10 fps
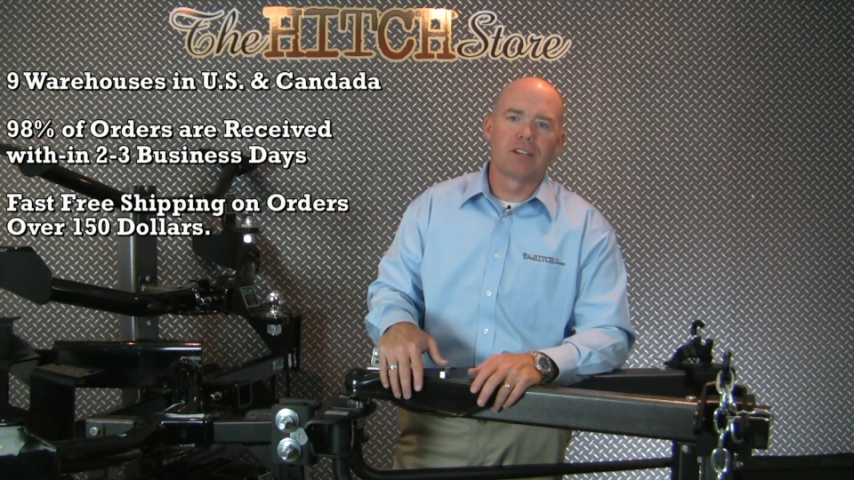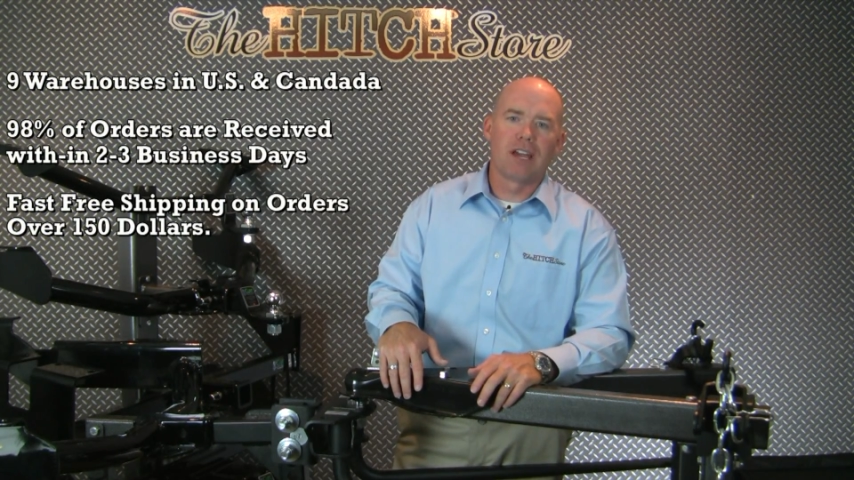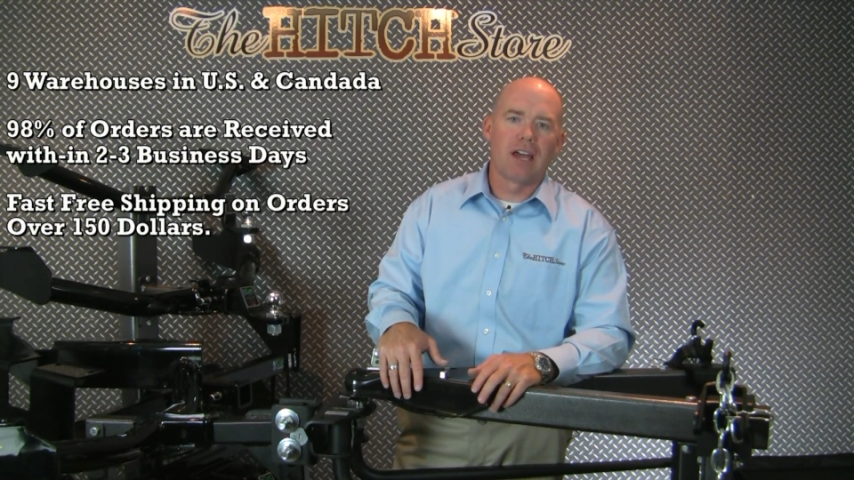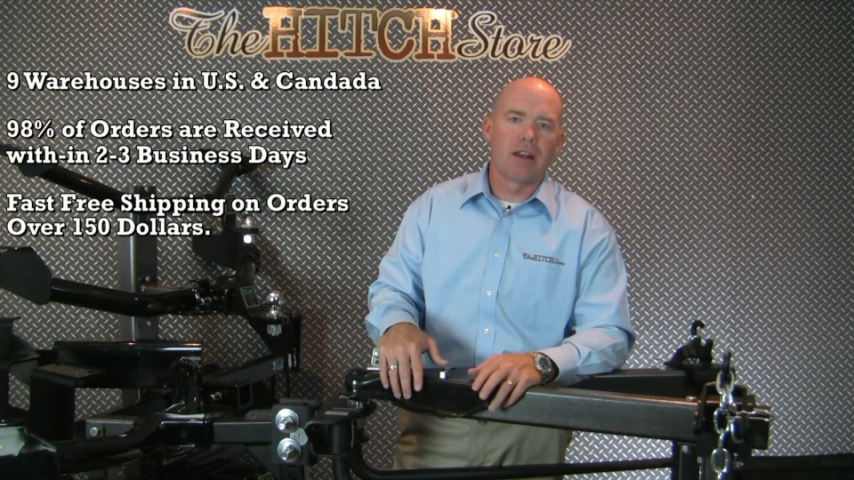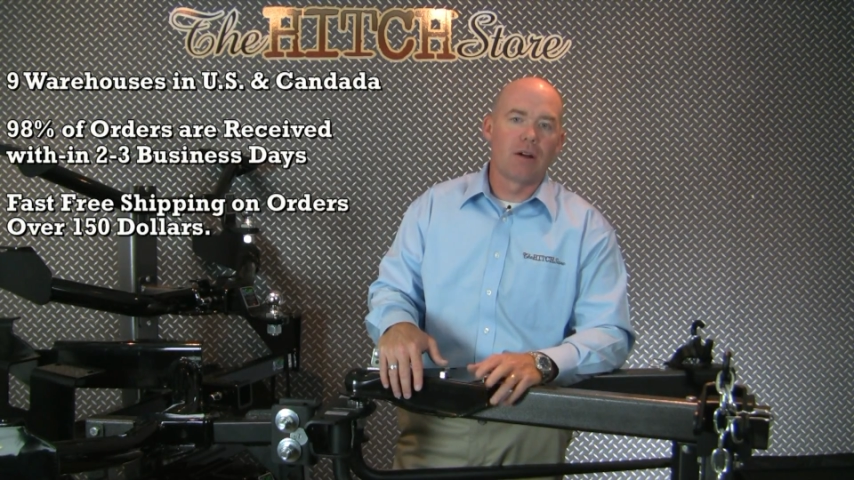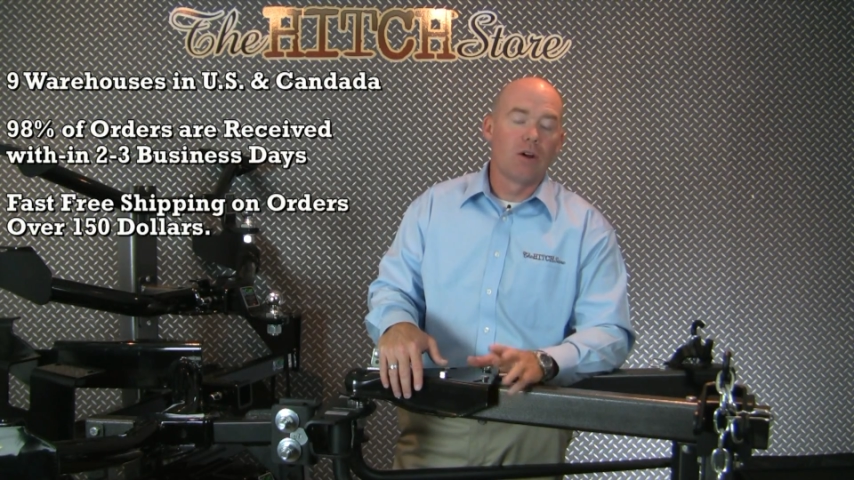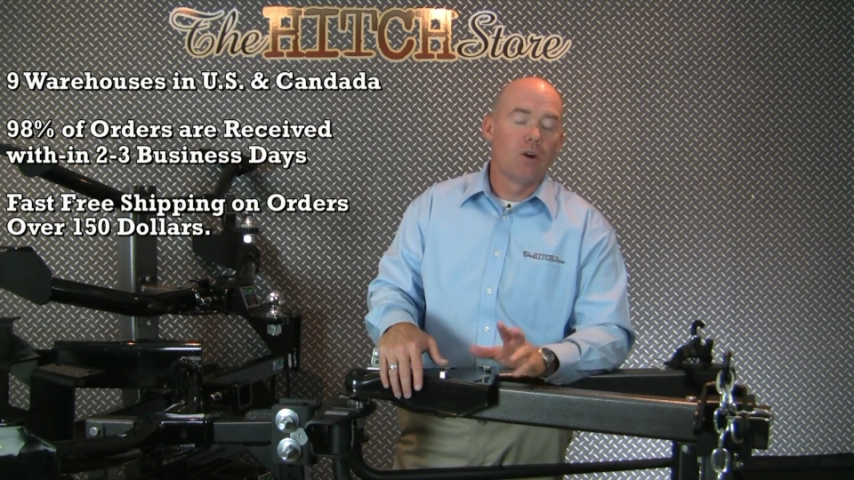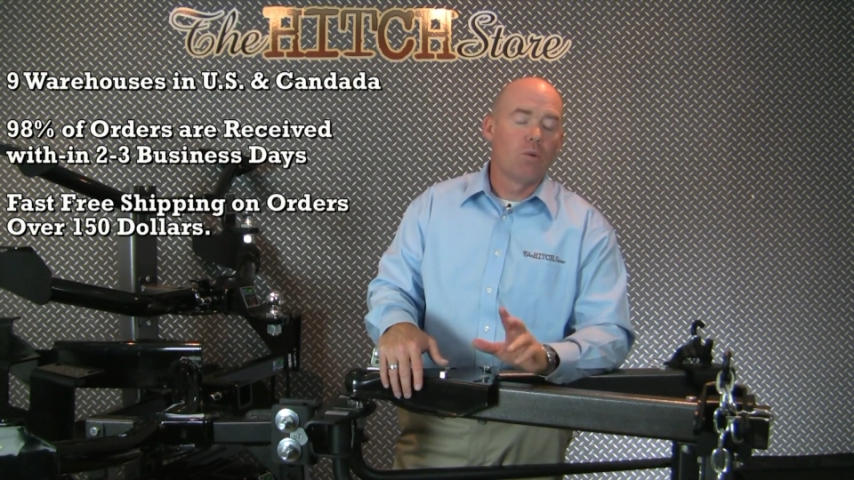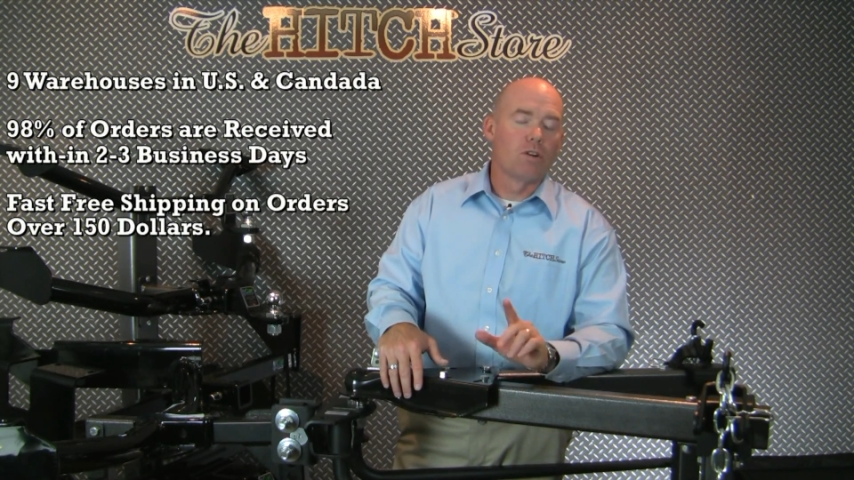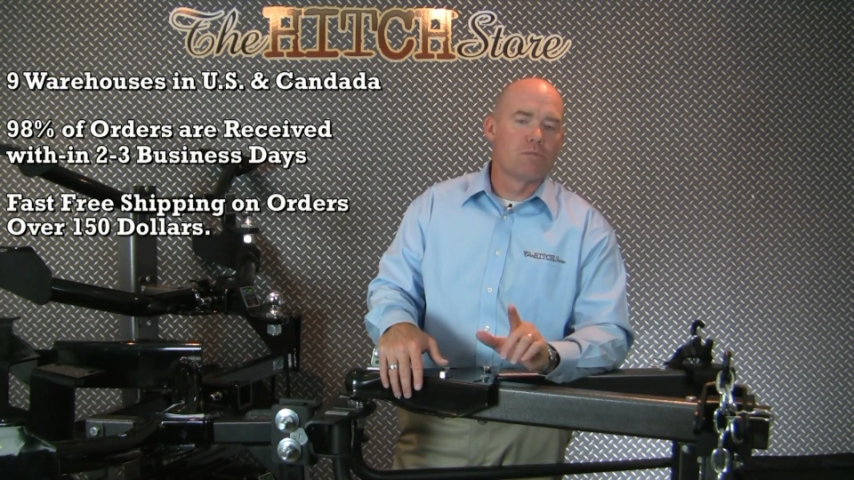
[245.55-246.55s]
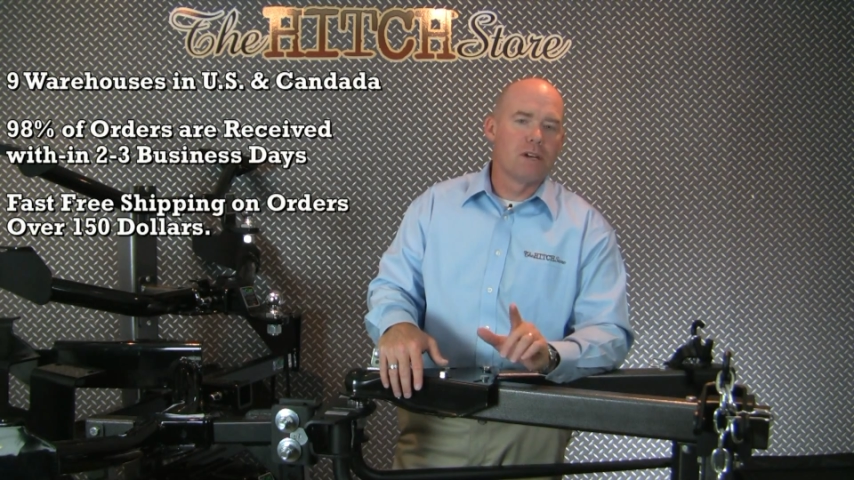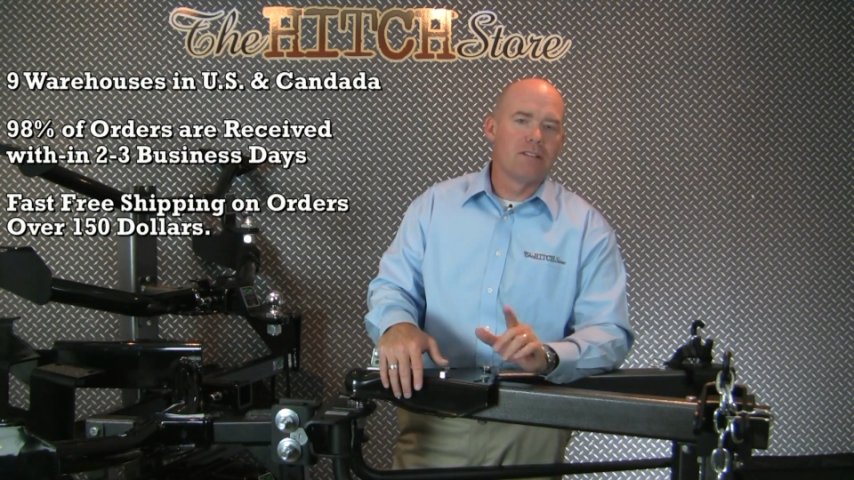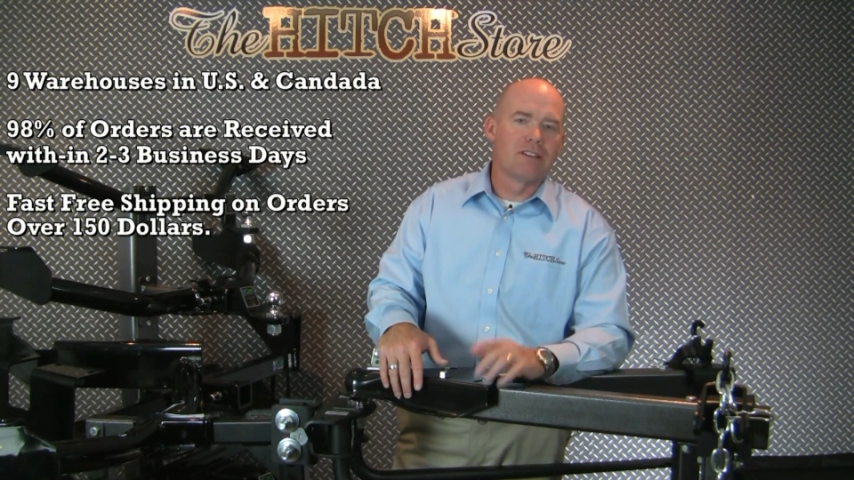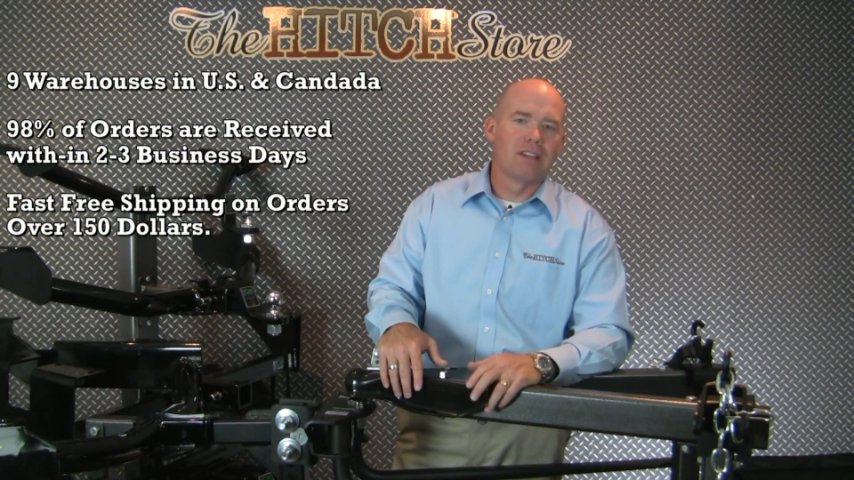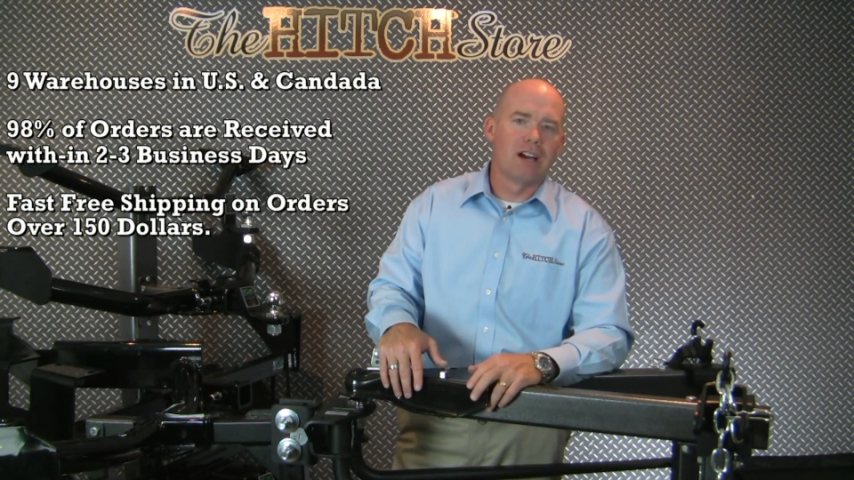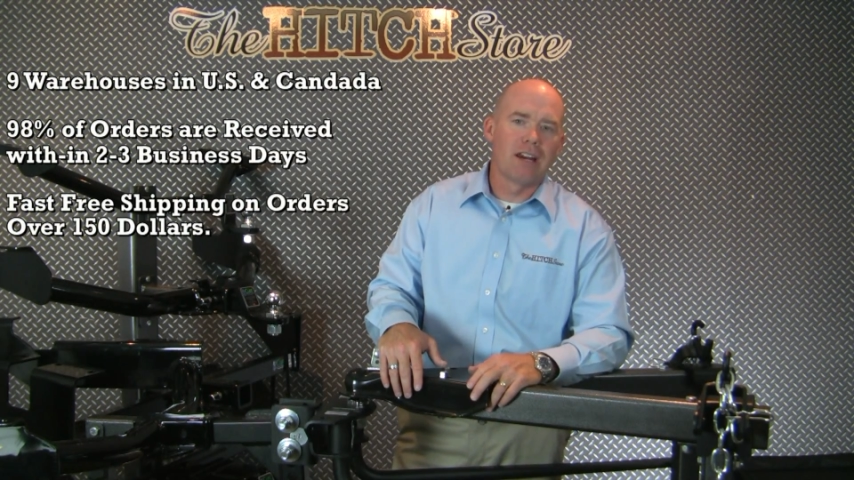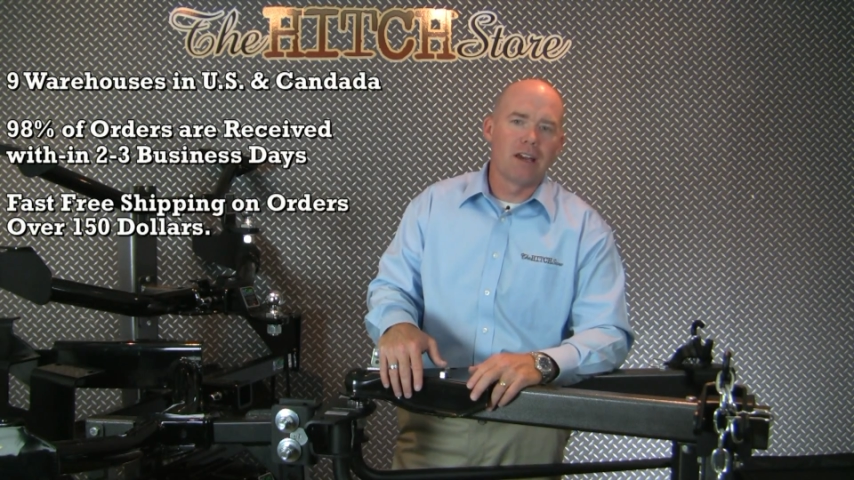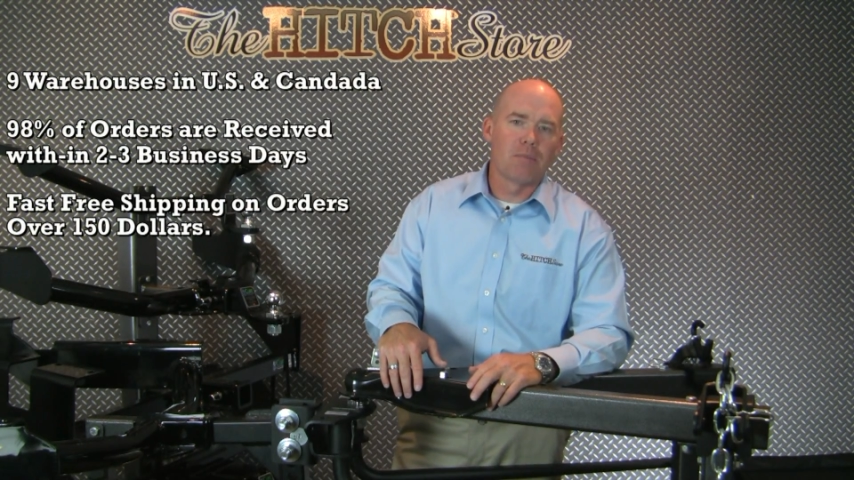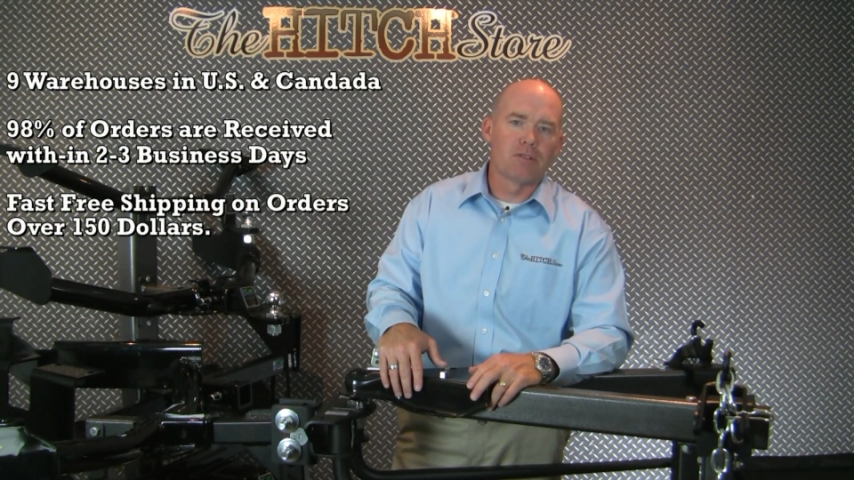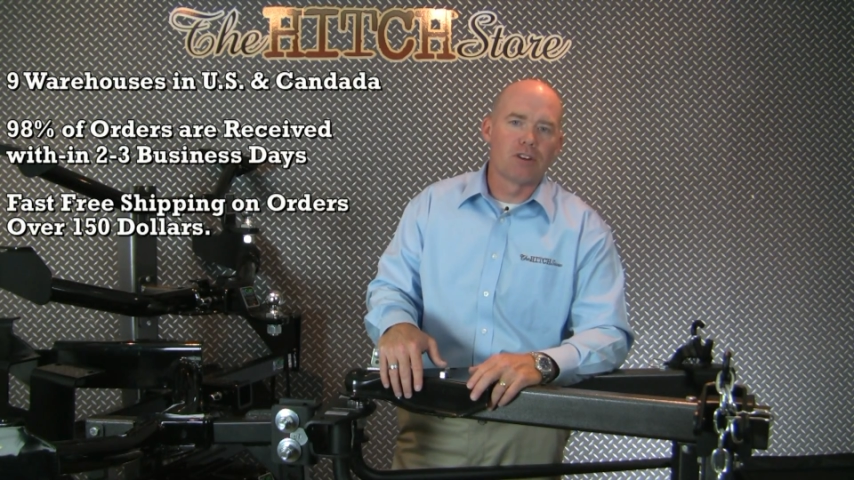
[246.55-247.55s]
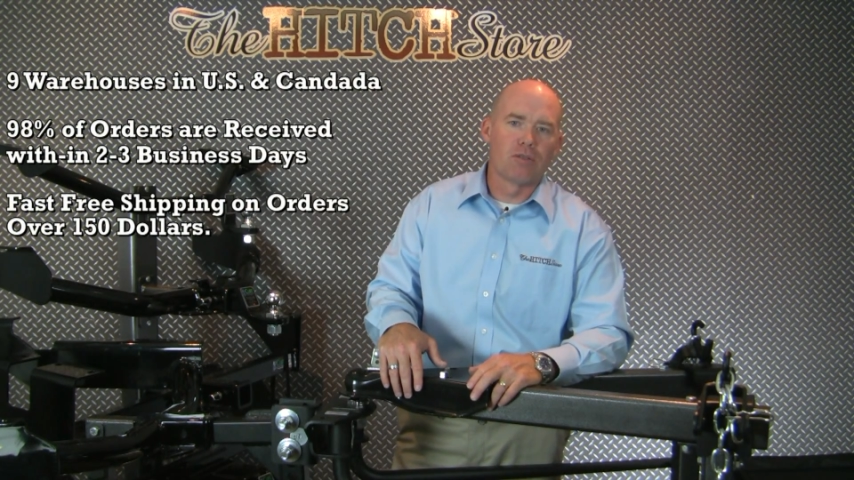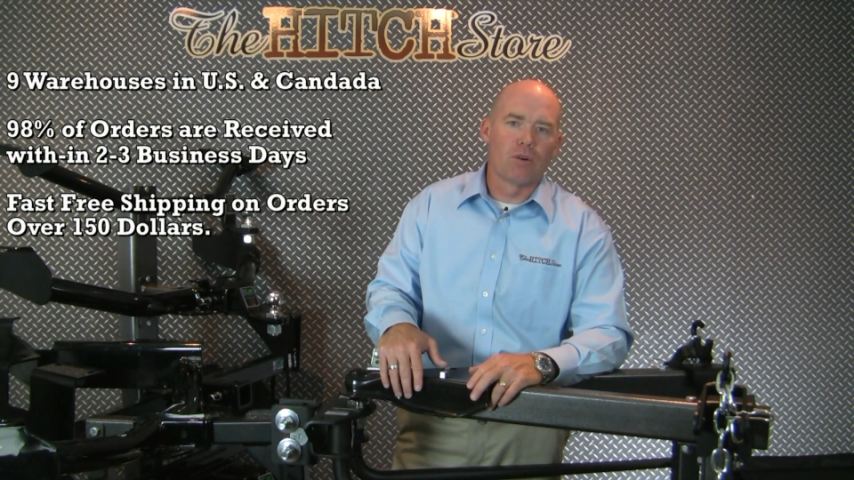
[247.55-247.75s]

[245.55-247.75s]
and Canada, which means that 98% of